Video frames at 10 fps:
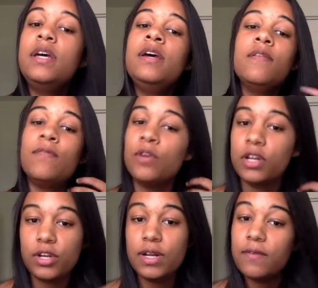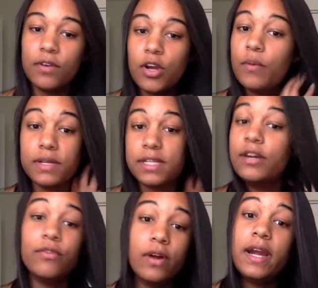In Florida, you never know when it's
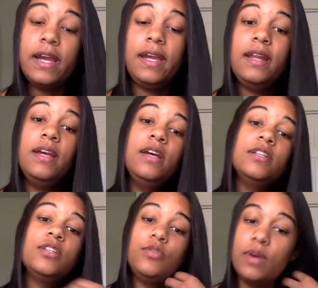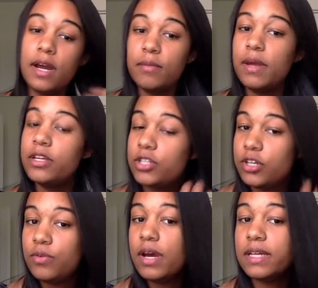gonna rain, so you got to make sure
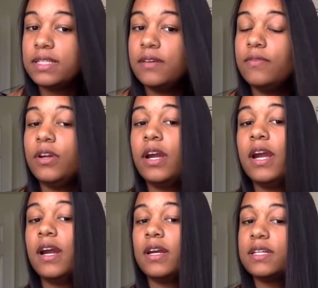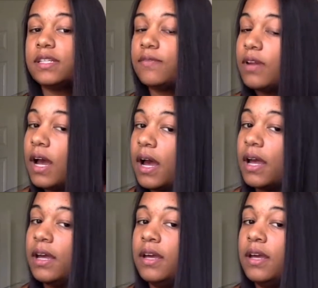you got stuff in your hair, because if not,